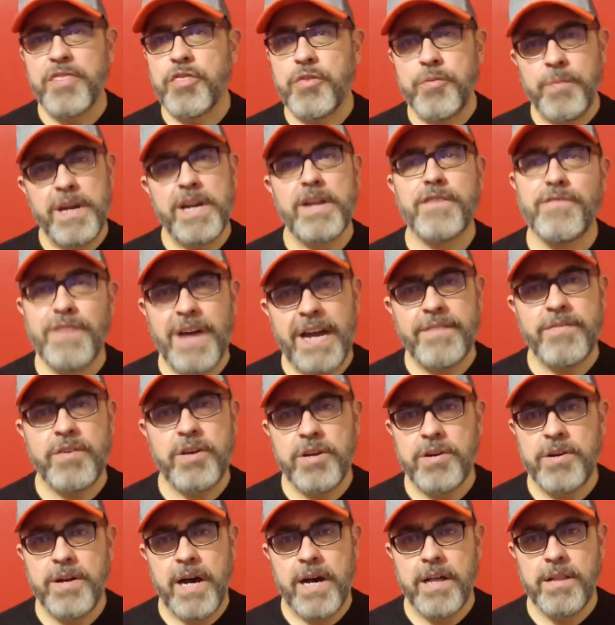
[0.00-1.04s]
$300 to
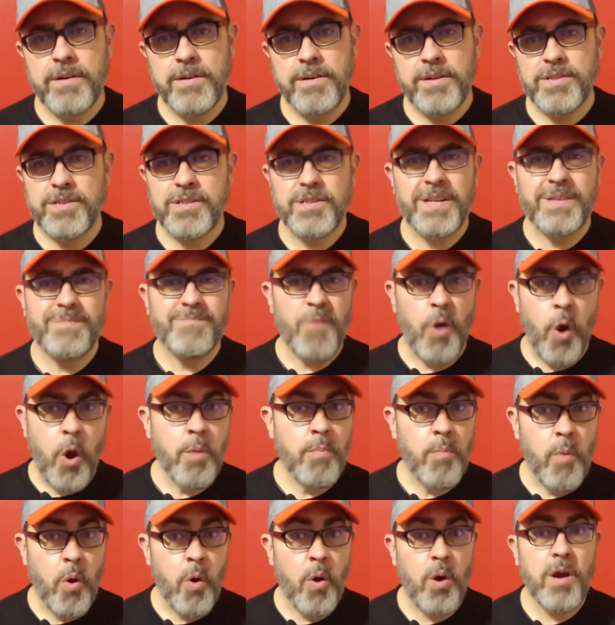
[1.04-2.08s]
$500 or
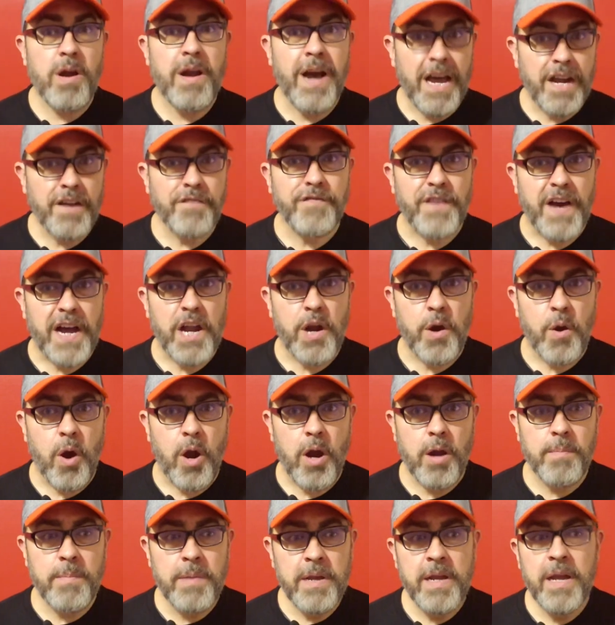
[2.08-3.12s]
more on a
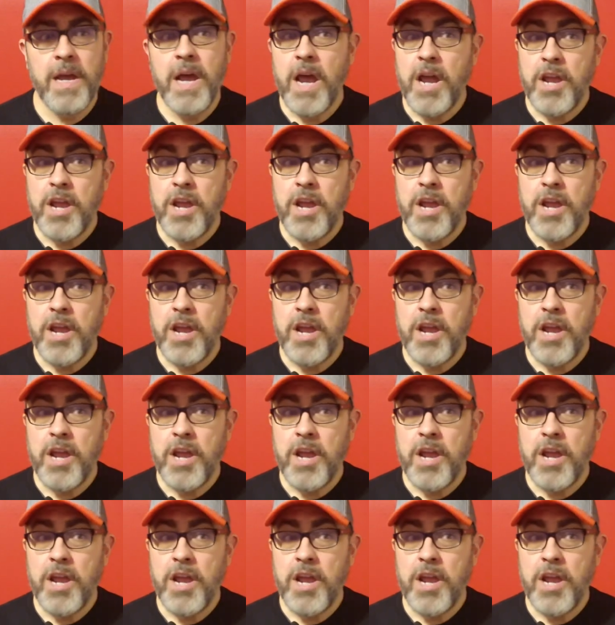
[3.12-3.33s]
firearm.